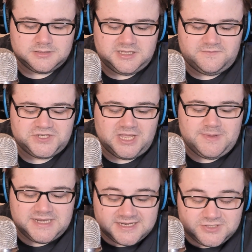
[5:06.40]
If
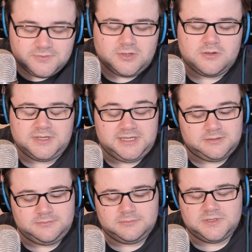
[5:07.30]
Chairman Netero can't
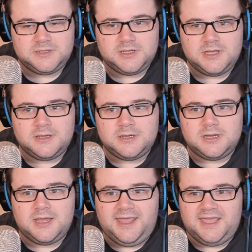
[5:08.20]
kill him,
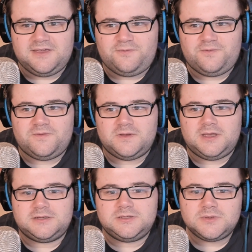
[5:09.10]
if
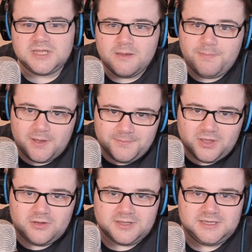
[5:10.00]
a nuclear bomb
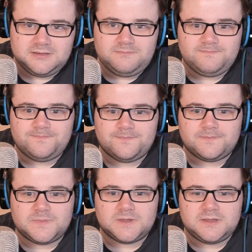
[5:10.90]
can't kill him,
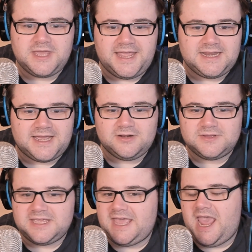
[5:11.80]
then I don't
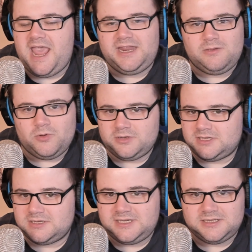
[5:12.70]
think anyone
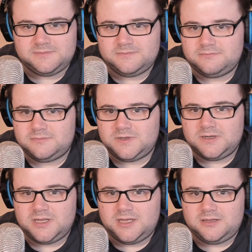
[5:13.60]
can kill him.
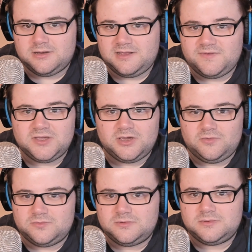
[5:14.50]
Not even
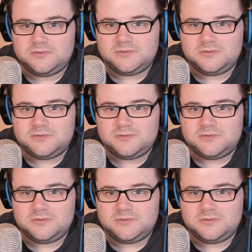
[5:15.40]
Gon.